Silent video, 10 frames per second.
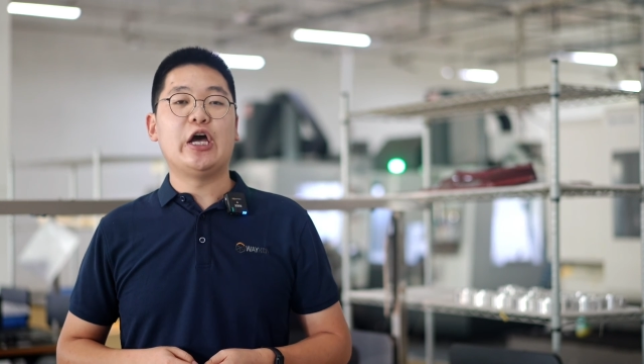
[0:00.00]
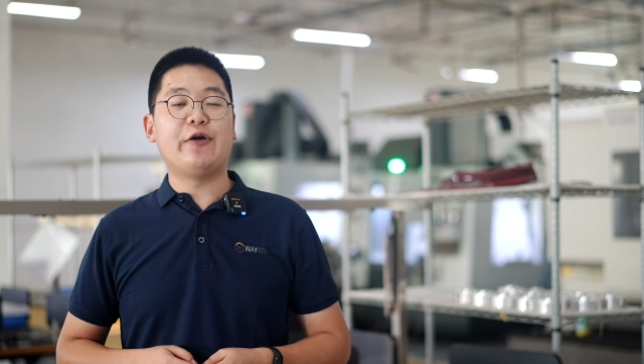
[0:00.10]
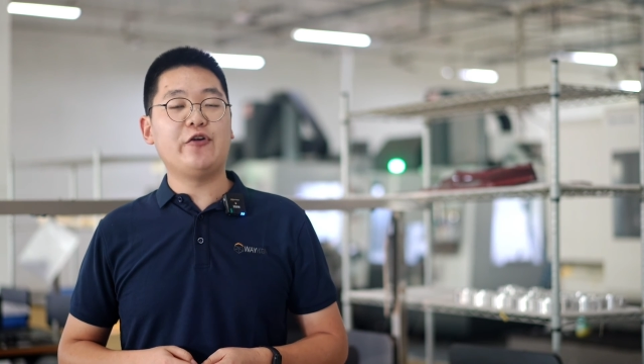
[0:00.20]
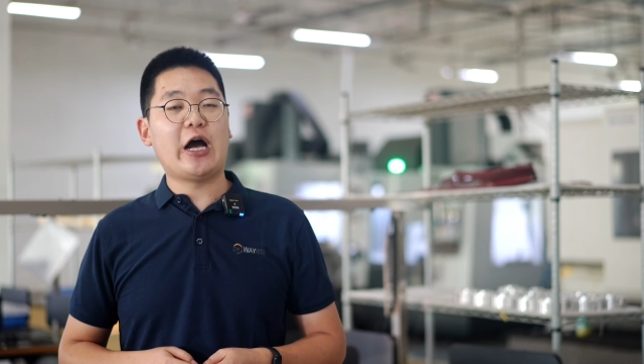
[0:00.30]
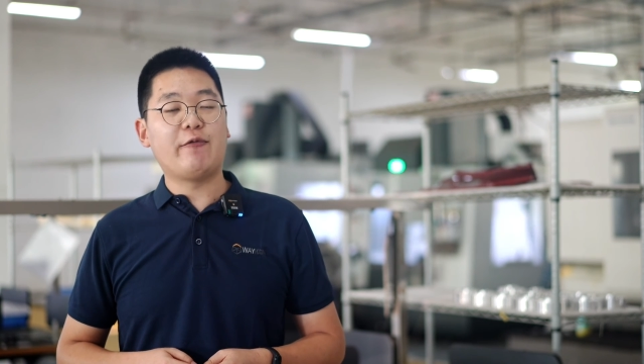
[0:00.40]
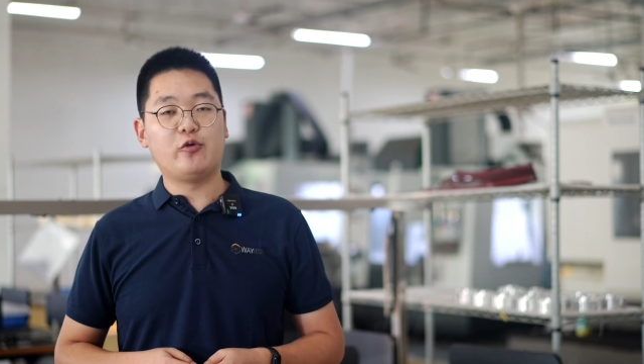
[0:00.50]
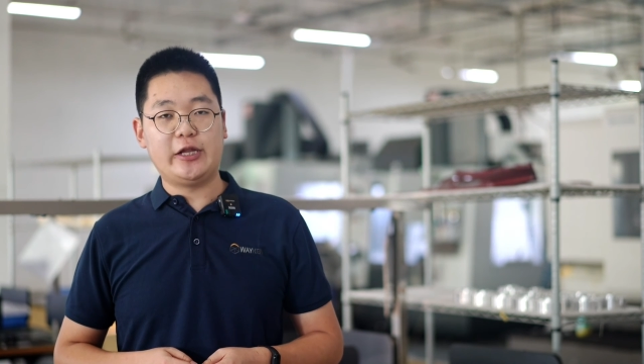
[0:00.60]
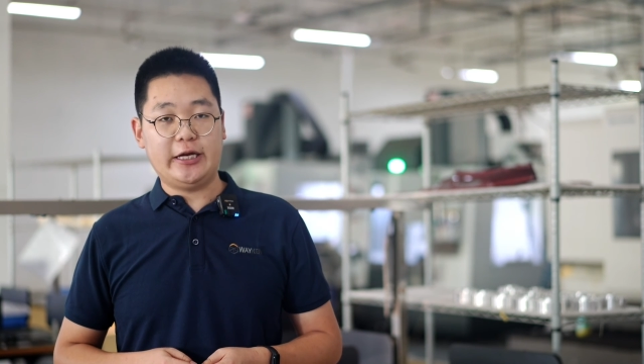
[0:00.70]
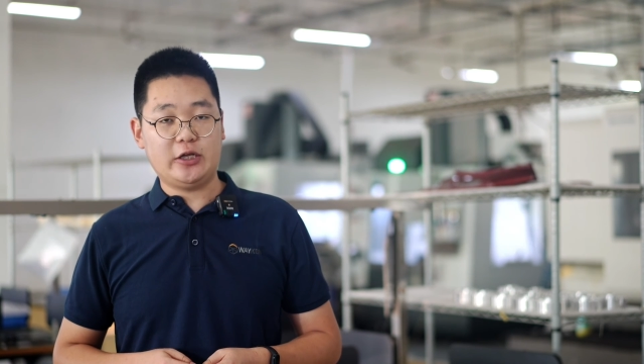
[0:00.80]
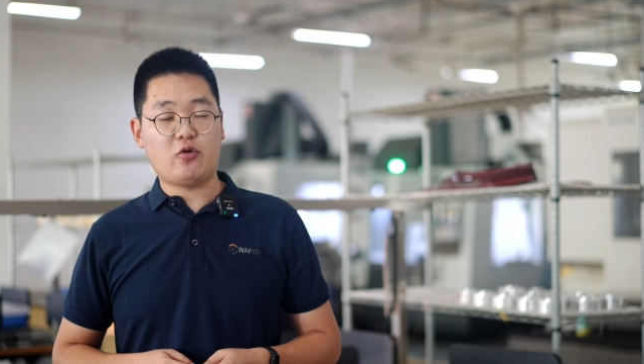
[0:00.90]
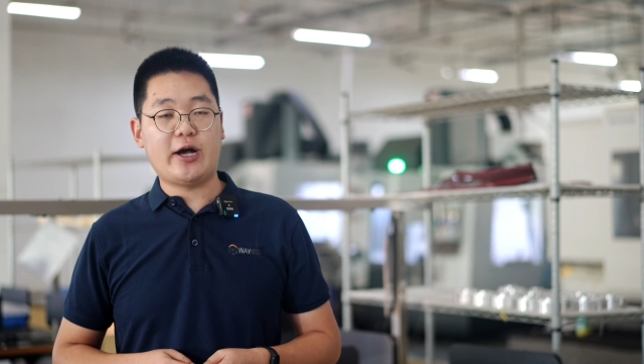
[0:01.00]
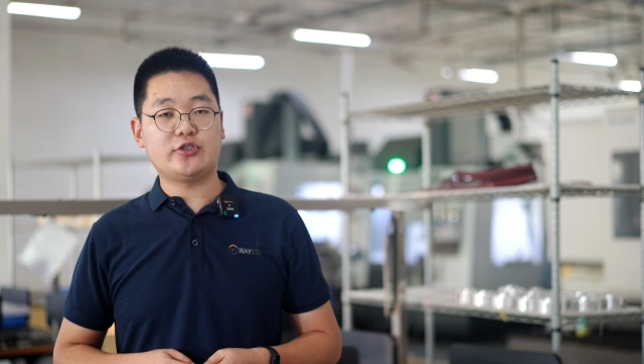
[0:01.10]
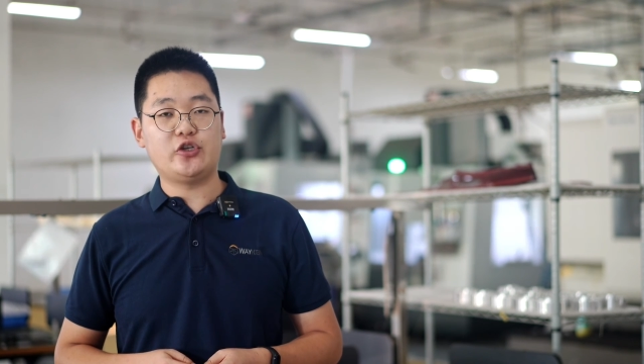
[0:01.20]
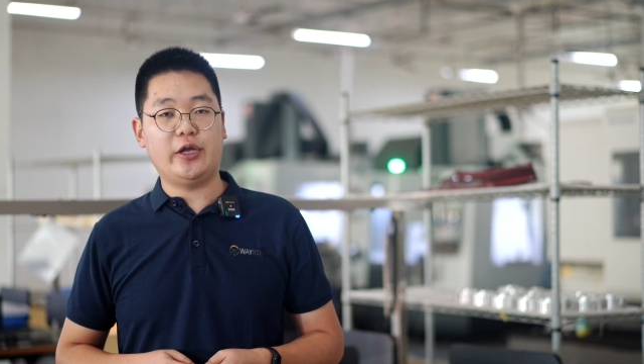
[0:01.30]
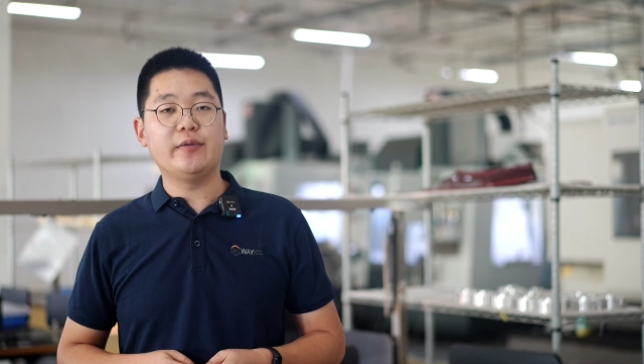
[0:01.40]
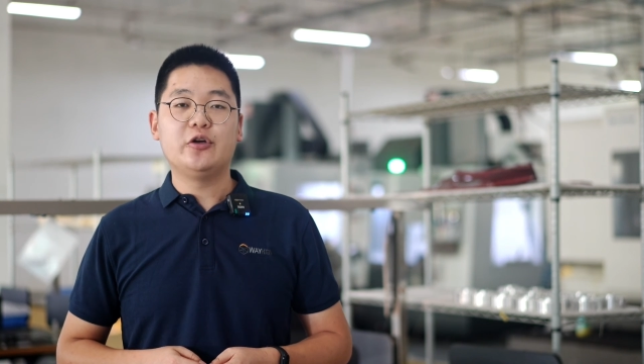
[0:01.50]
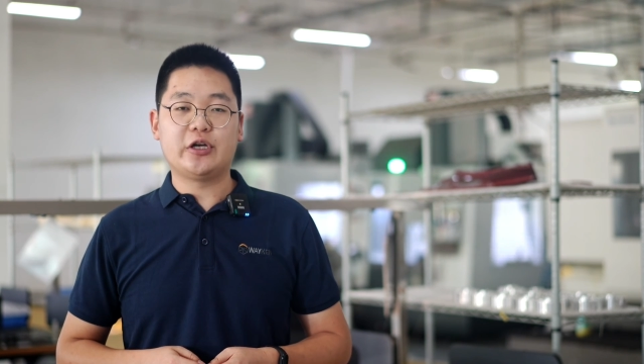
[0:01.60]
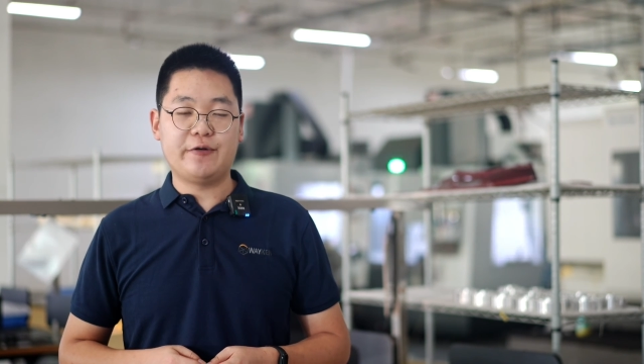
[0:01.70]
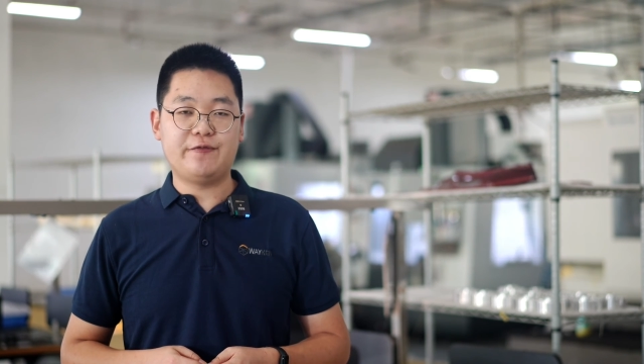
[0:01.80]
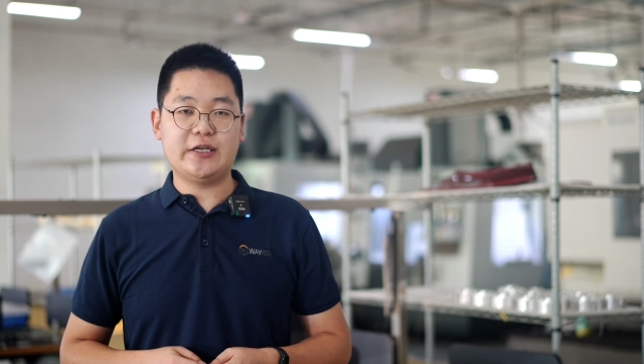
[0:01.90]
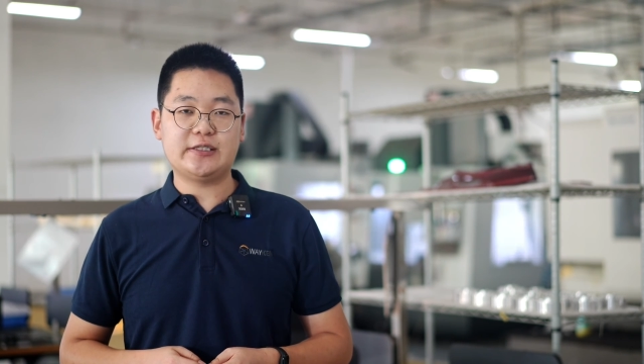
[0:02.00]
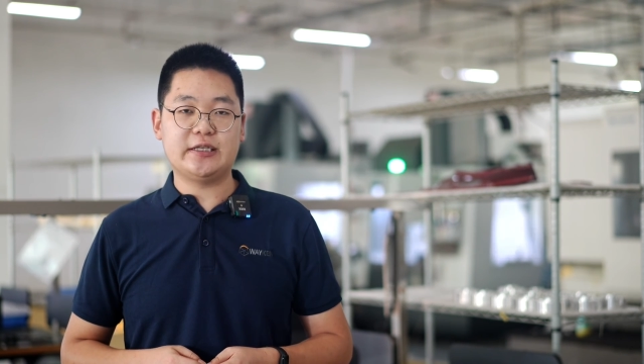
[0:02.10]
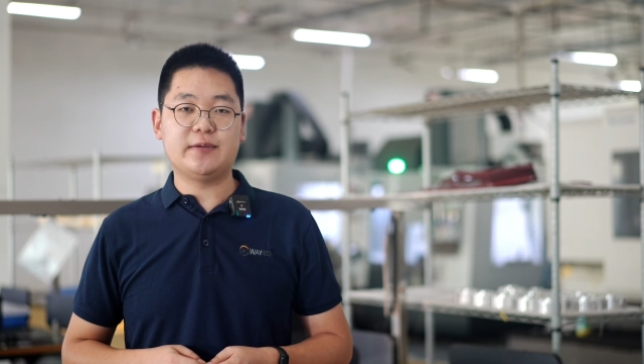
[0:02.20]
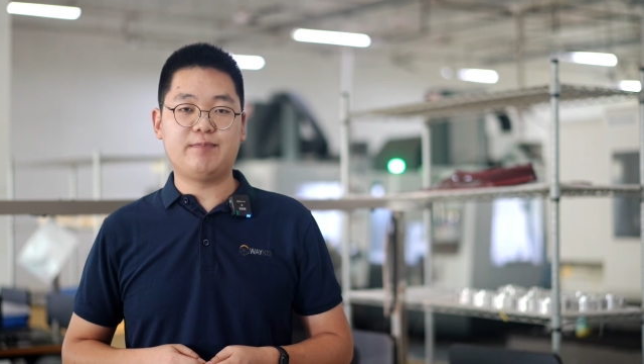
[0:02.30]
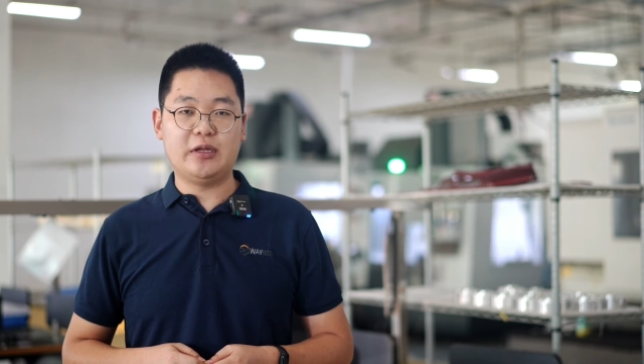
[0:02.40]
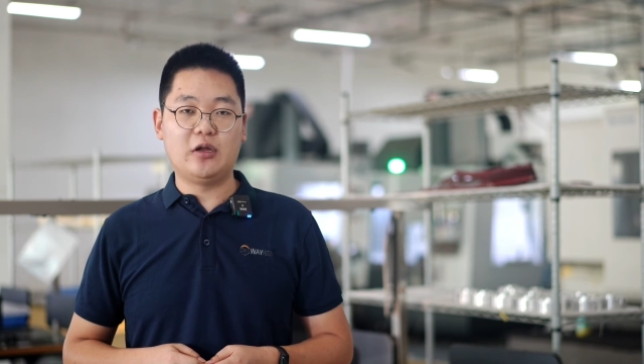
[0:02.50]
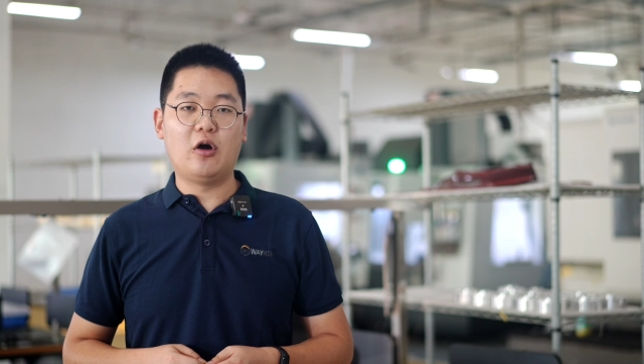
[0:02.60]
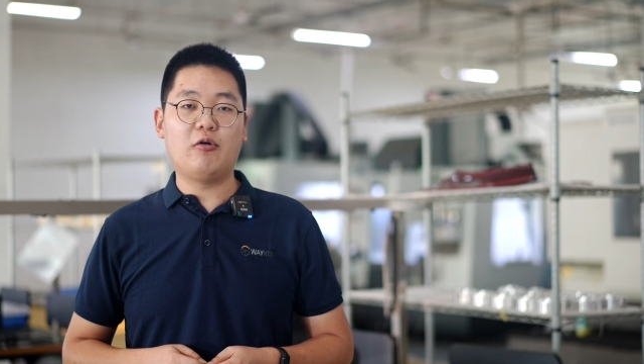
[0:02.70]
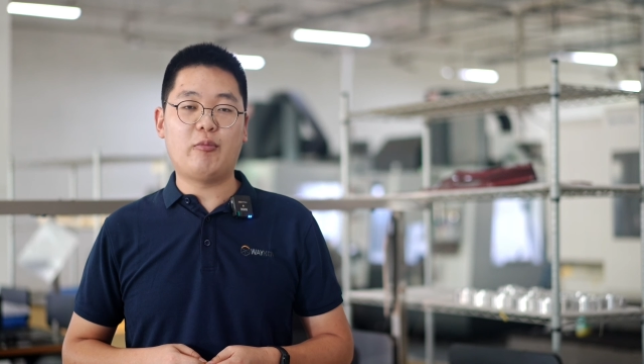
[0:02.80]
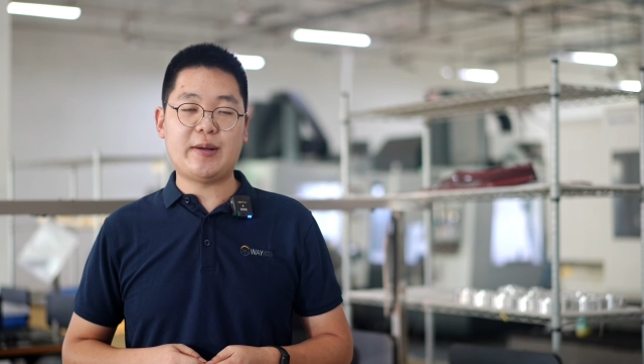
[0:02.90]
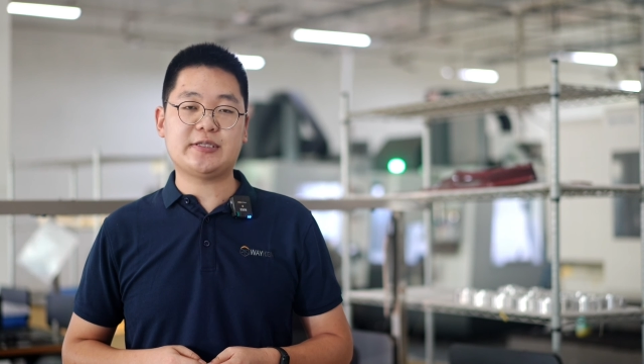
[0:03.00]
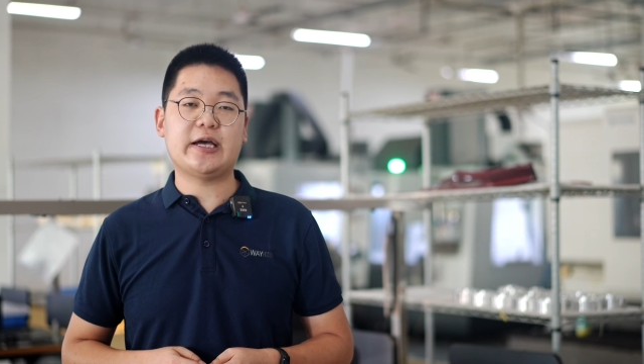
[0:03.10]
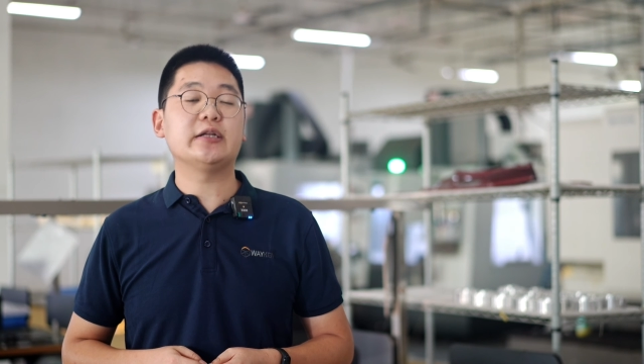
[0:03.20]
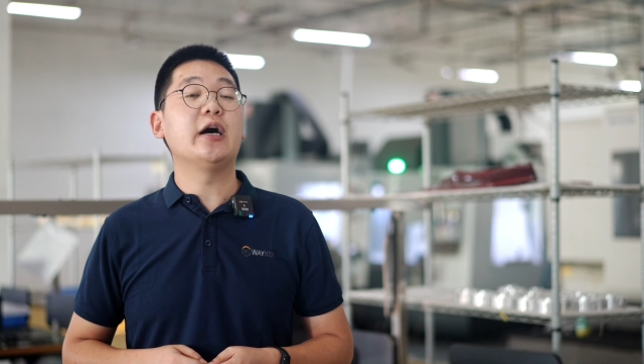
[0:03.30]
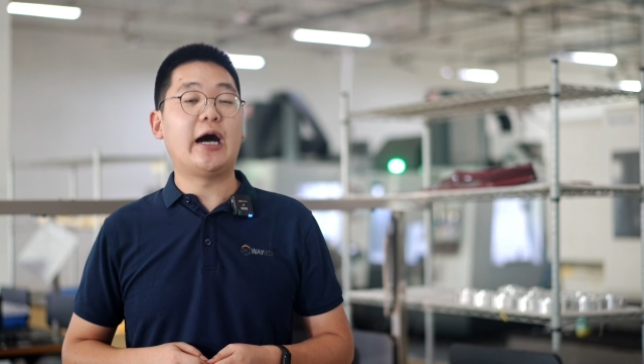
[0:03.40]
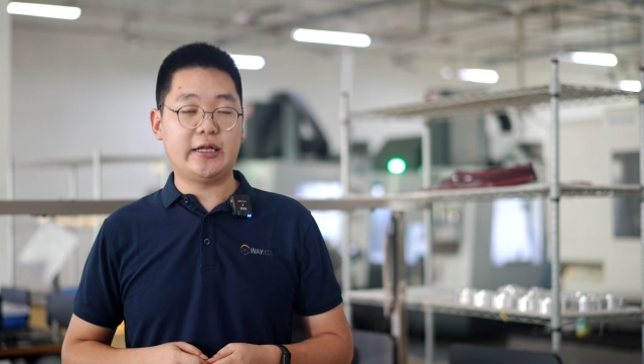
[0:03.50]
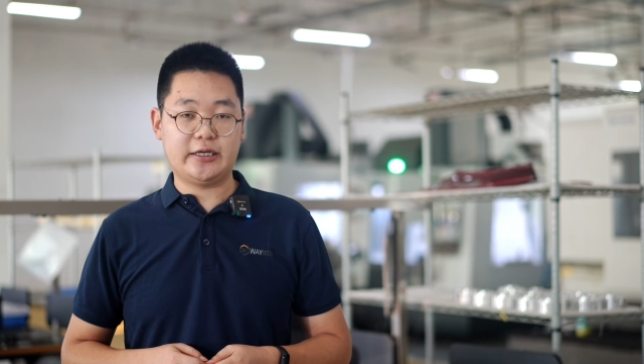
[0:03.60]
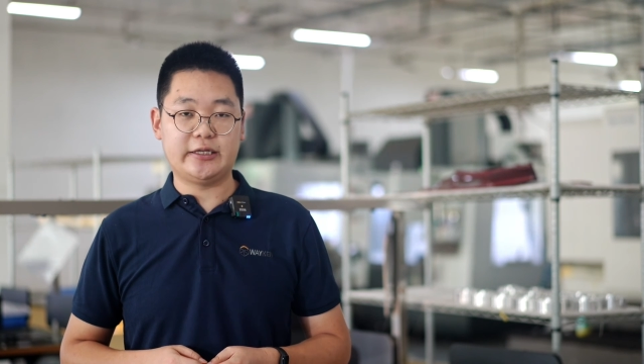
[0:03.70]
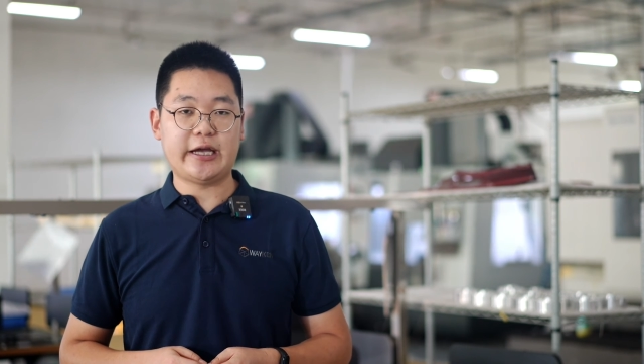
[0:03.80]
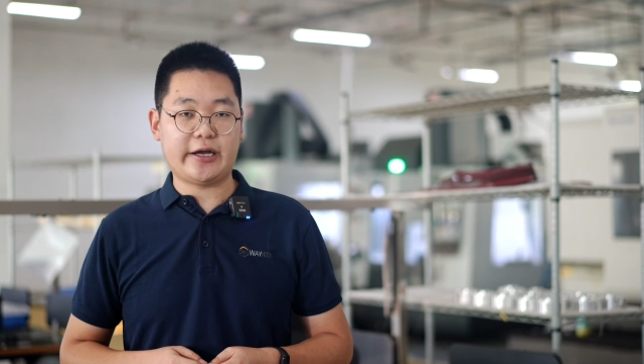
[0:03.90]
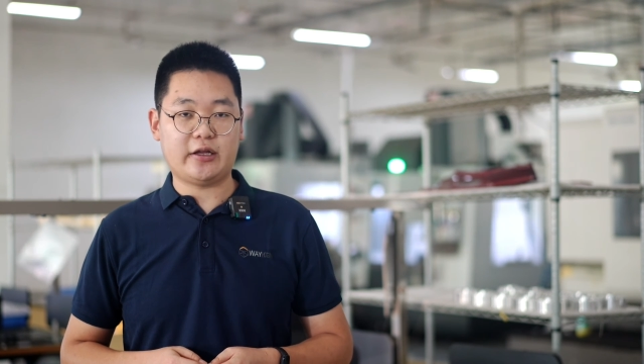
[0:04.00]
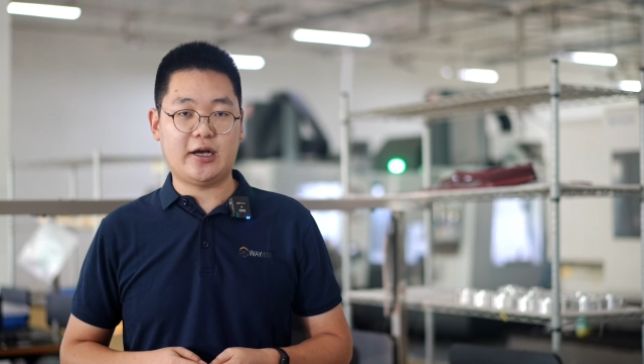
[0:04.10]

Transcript: If you have a related question, you can visit below website and contact